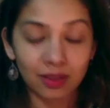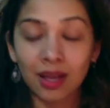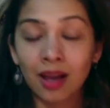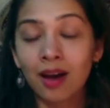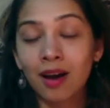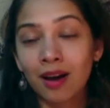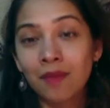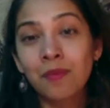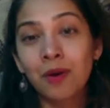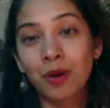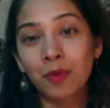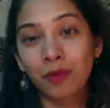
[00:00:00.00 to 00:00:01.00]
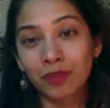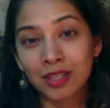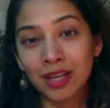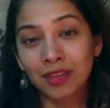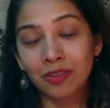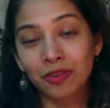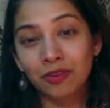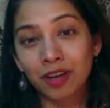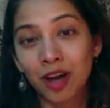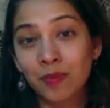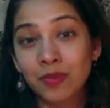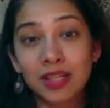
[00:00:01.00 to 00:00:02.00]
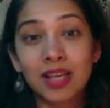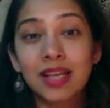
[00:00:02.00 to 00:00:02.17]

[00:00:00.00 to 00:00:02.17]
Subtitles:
Bottom of the deck, 3 of Cups.